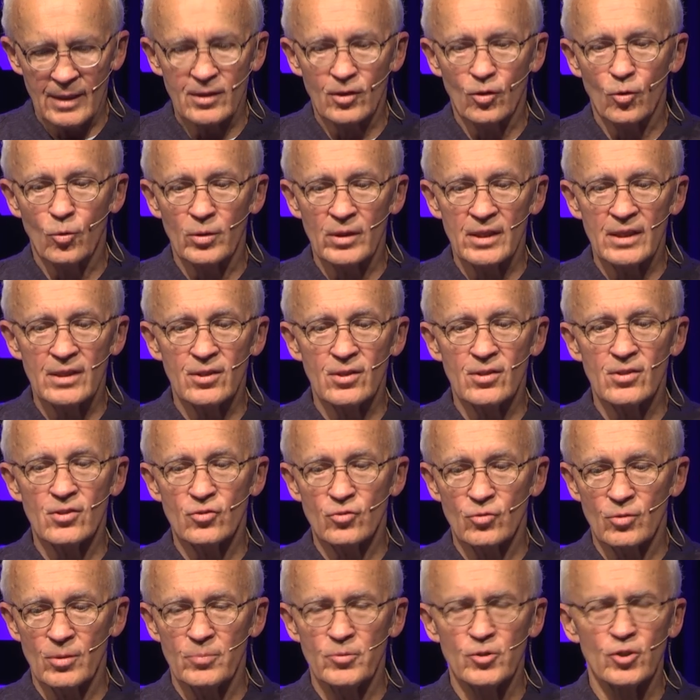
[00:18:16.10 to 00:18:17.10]
And according to
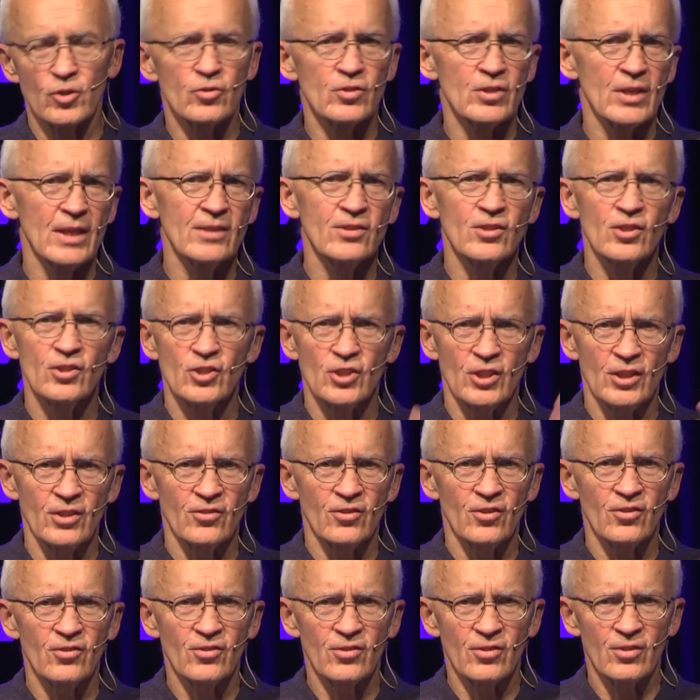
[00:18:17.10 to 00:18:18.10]
the scriptures and to
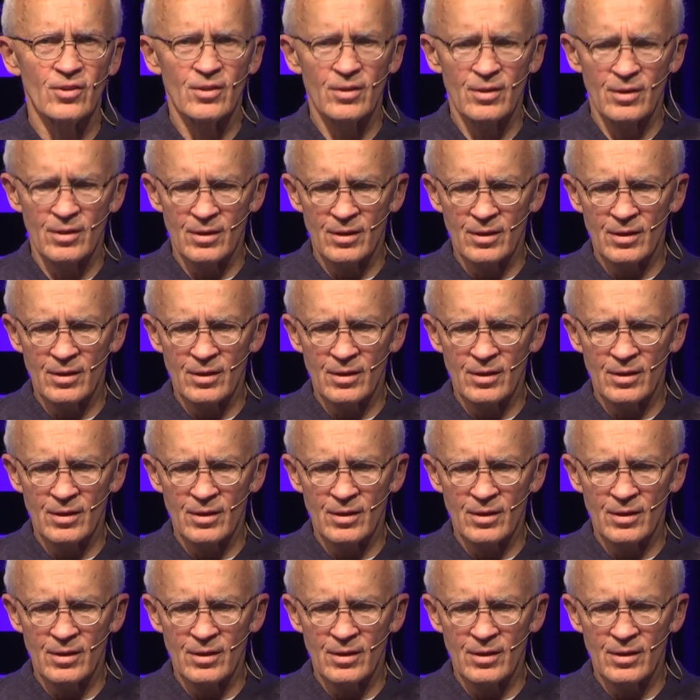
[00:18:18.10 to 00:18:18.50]
Jesus,